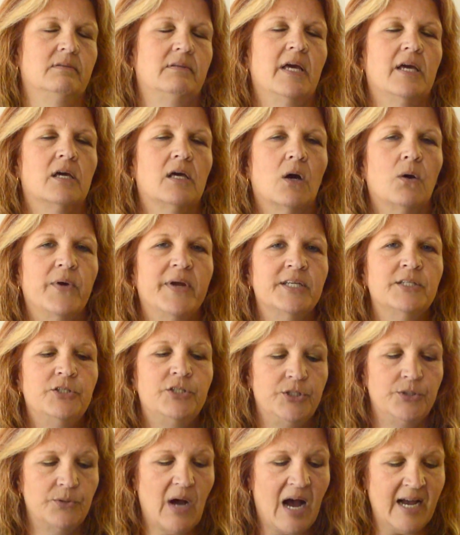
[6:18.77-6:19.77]
that go
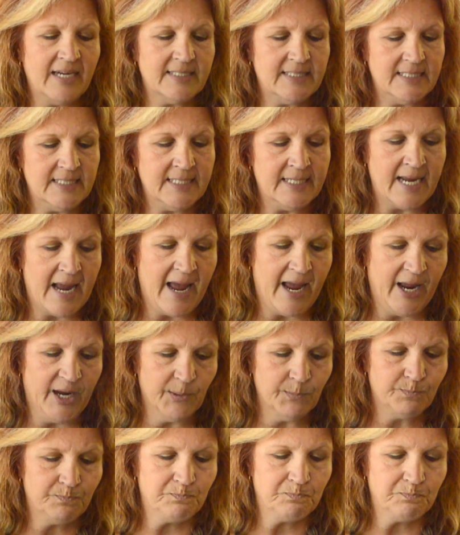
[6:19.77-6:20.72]
into IDEA.